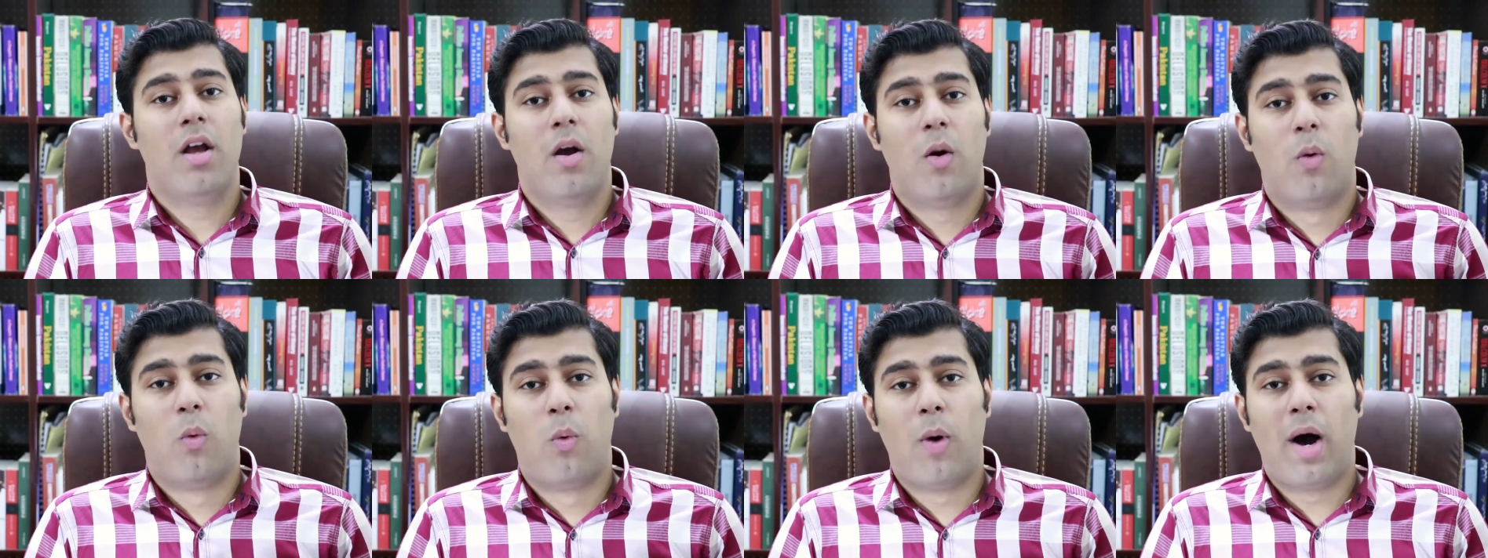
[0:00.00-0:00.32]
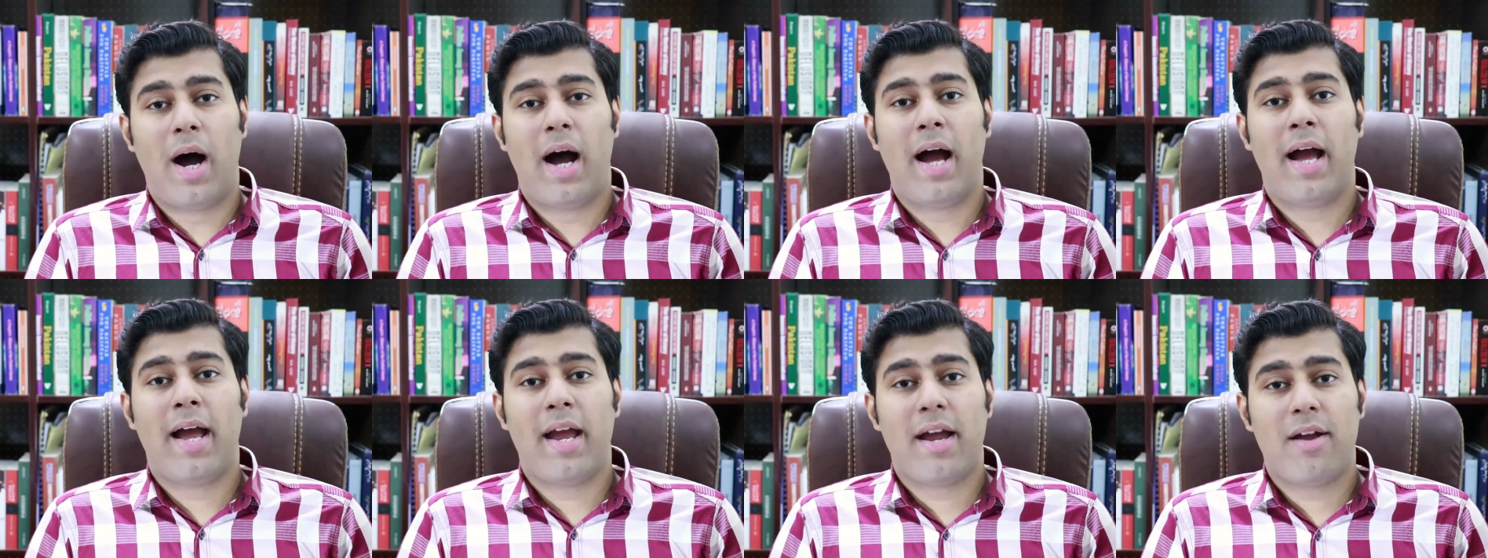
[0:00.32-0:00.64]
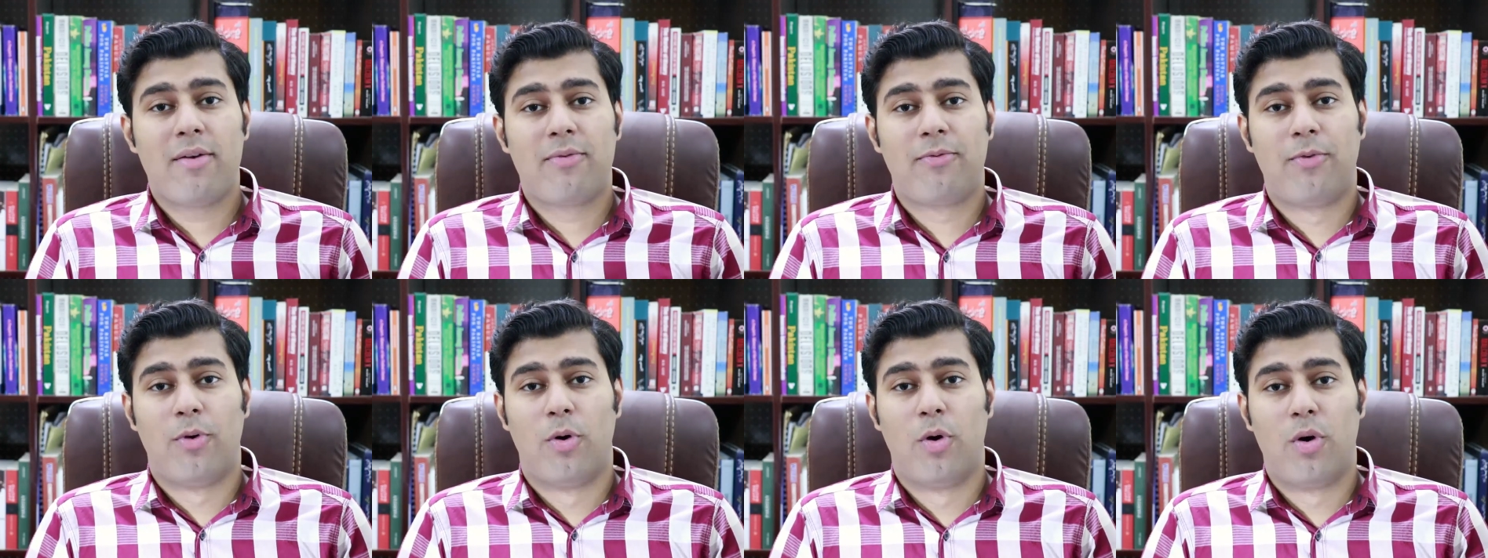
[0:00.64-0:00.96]

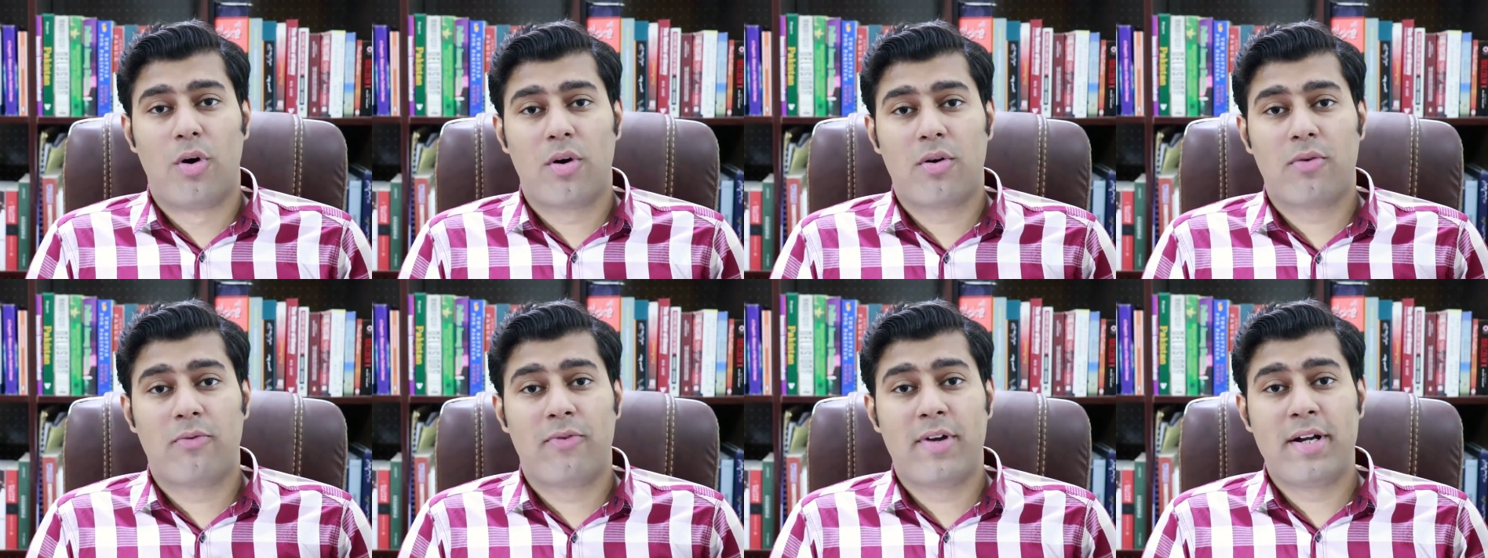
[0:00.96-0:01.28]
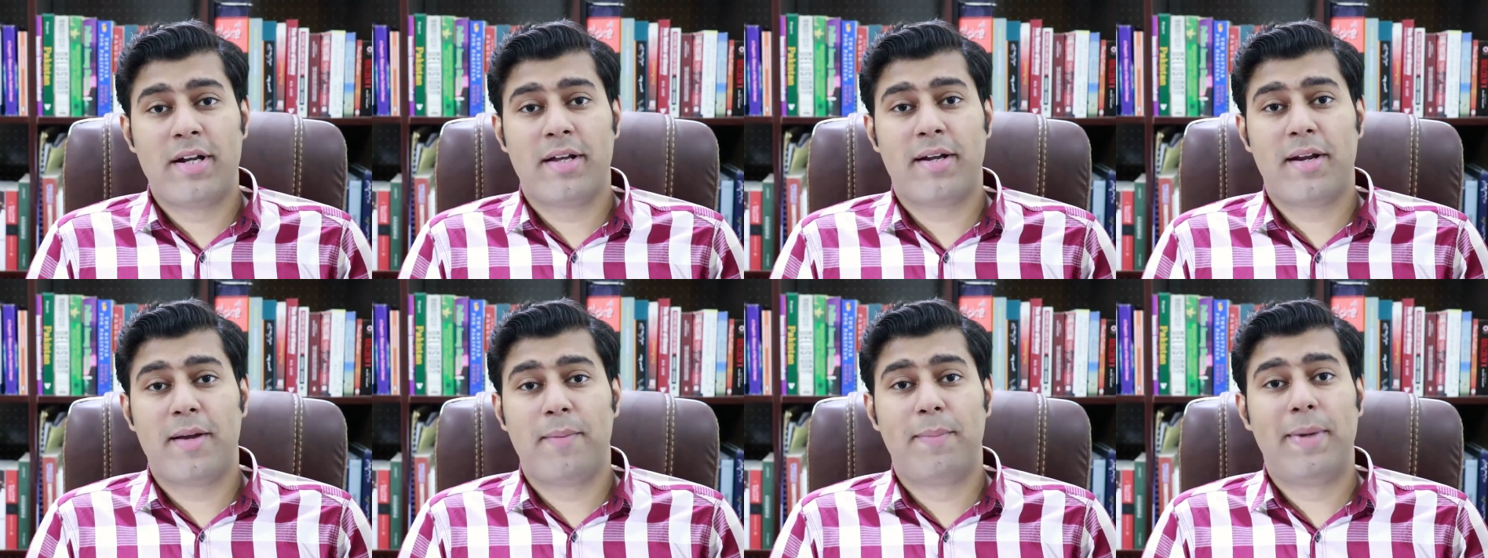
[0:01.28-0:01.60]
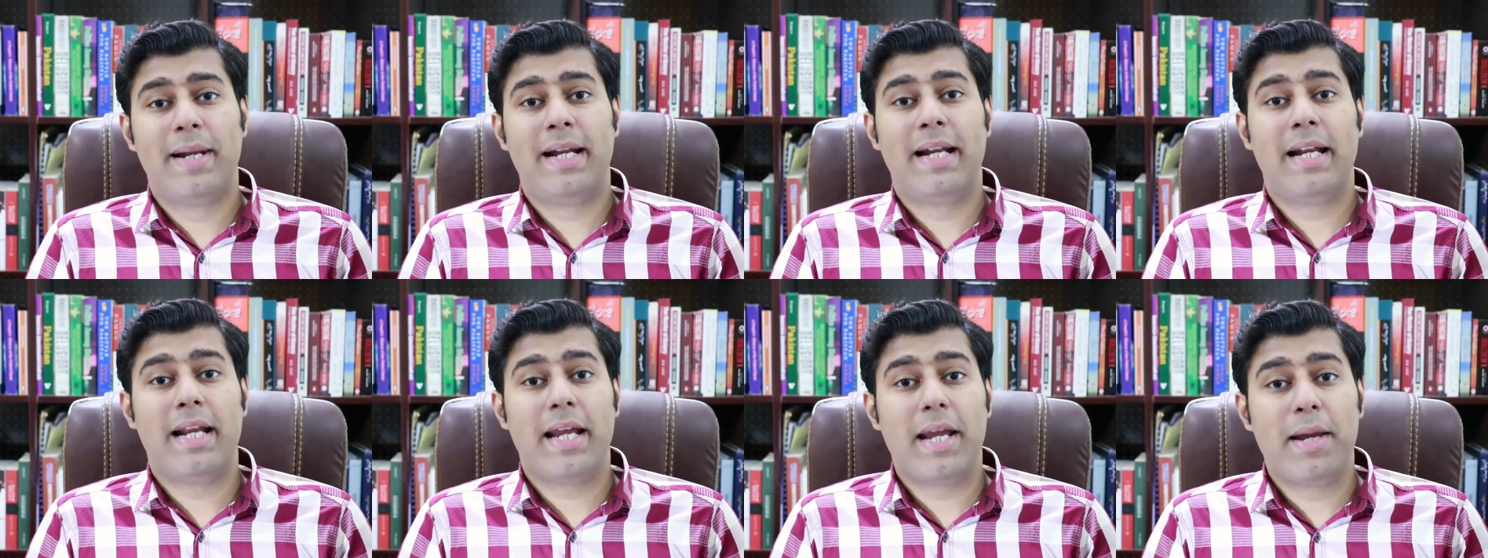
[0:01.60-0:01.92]
Why four
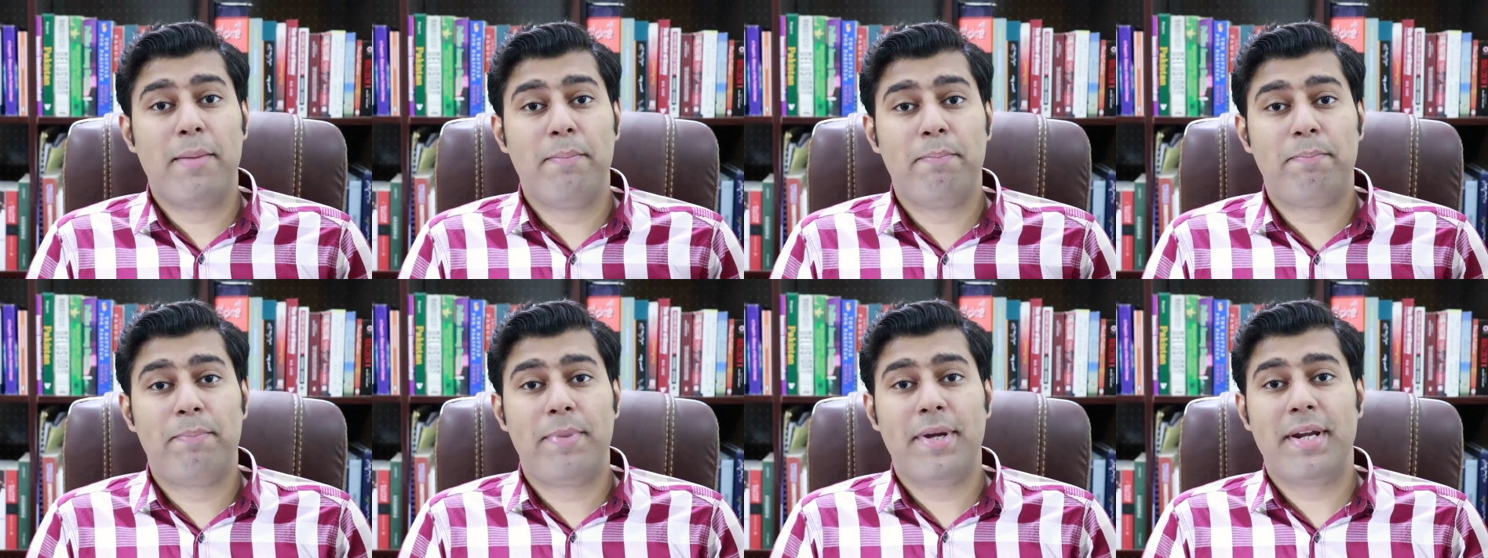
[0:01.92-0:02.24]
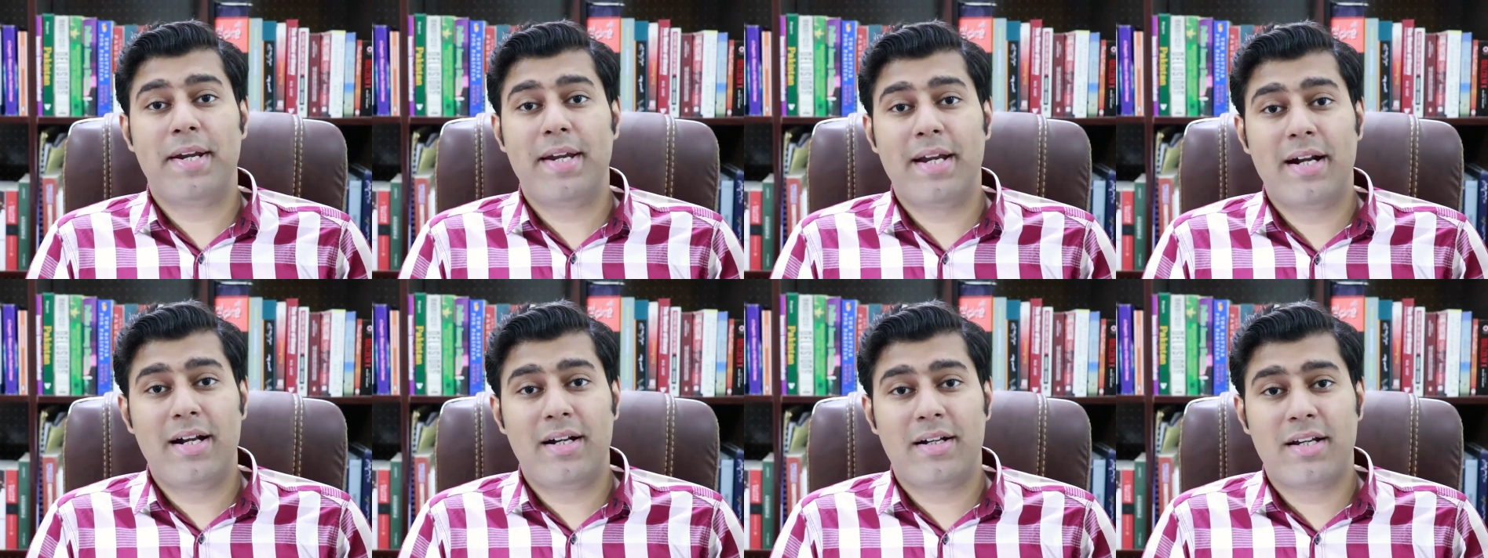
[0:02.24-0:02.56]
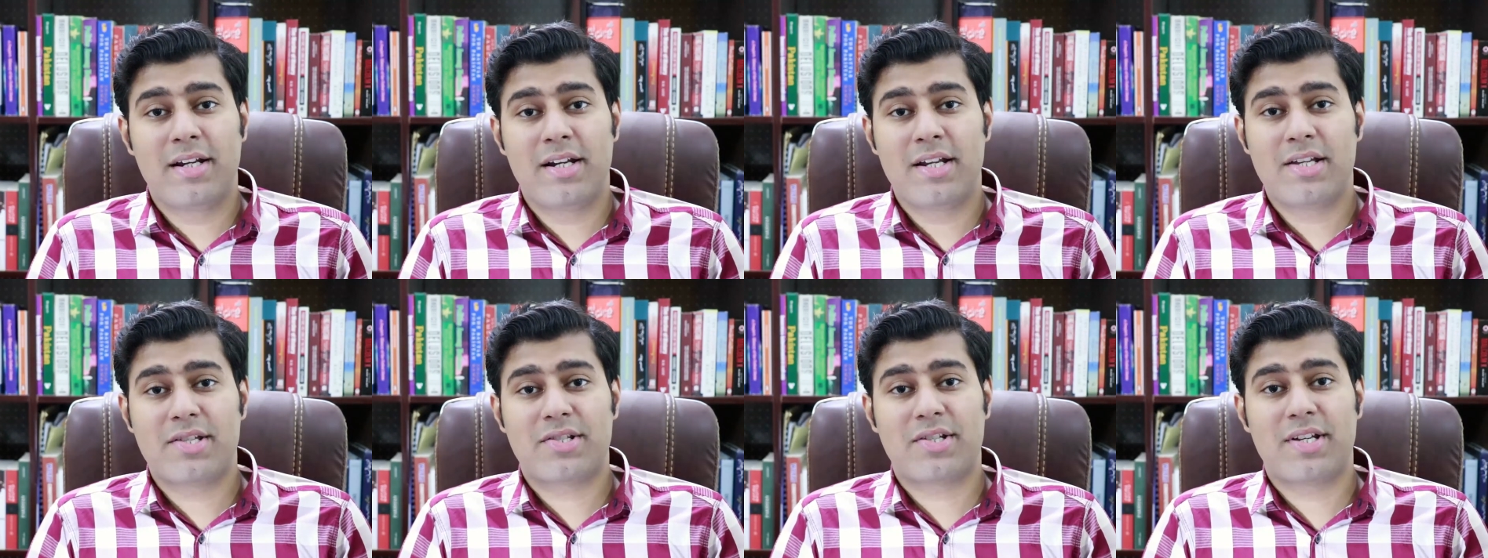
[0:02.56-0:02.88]
venerable imperial
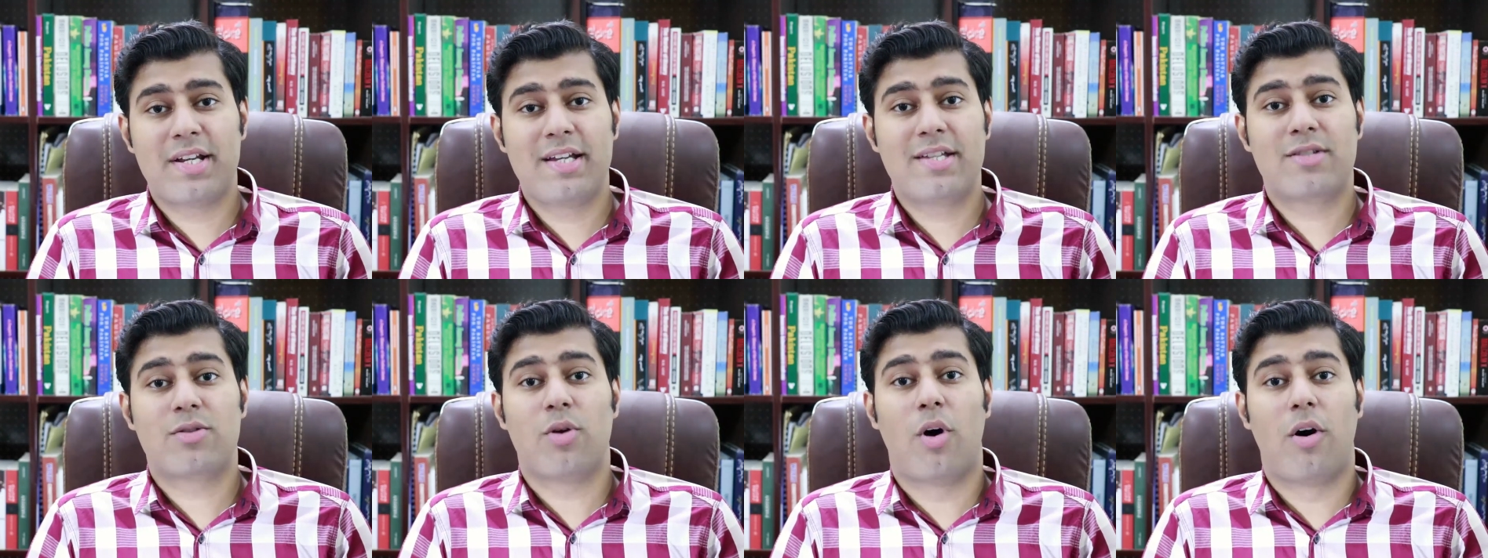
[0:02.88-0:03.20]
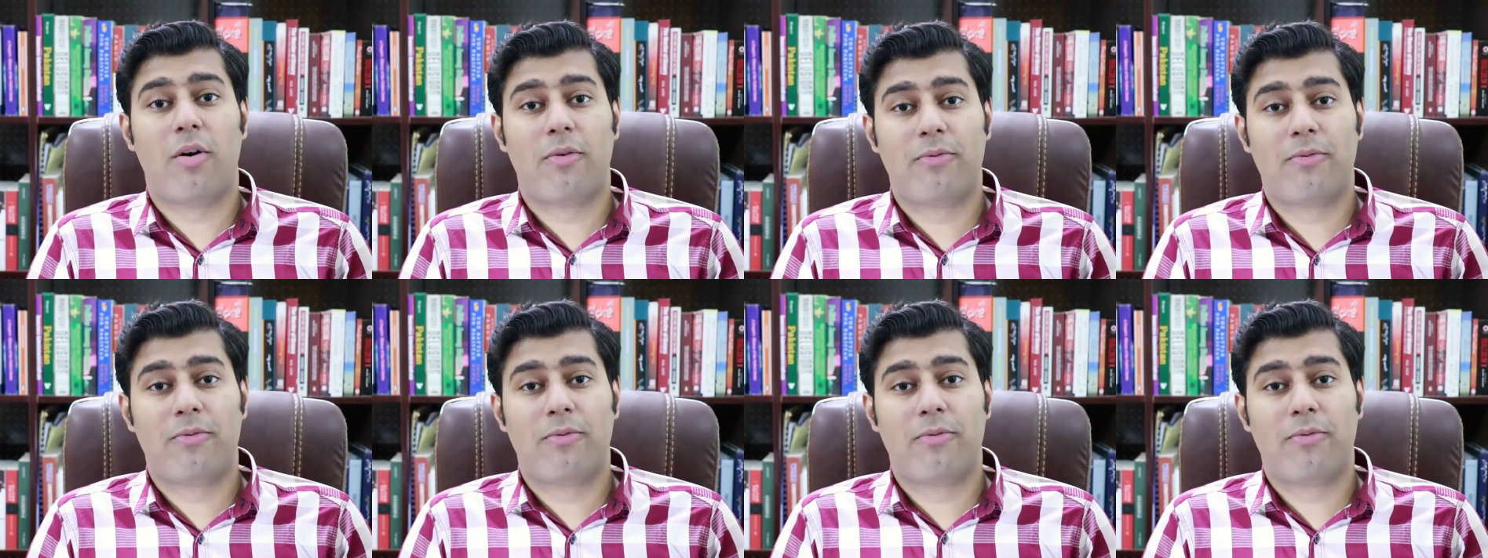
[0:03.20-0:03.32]
dynasties